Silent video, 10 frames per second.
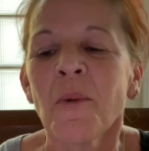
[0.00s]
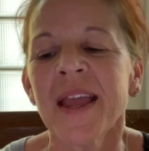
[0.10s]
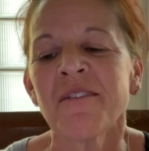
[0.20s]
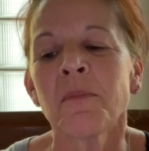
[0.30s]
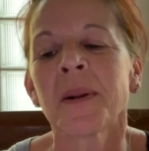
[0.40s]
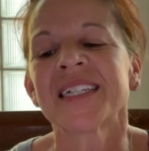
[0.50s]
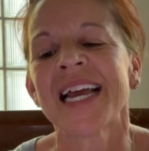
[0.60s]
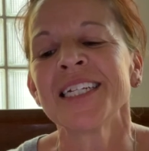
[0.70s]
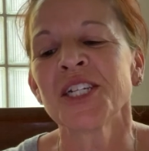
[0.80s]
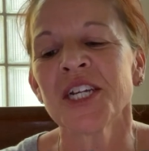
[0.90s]
we have
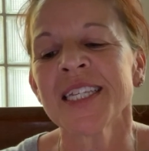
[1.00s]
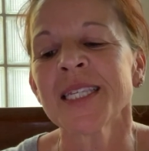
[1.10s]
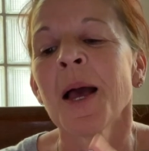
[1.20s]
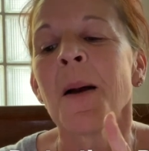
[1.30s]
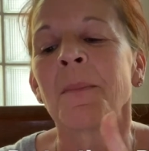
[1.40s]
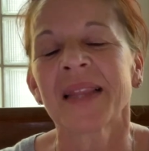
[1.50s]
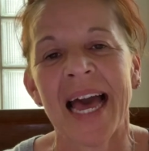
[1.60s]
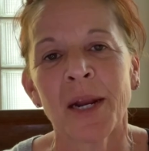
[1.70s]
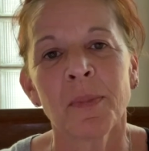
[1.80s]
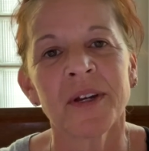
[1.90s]
pretentious
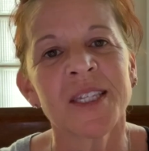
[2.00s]
platypus,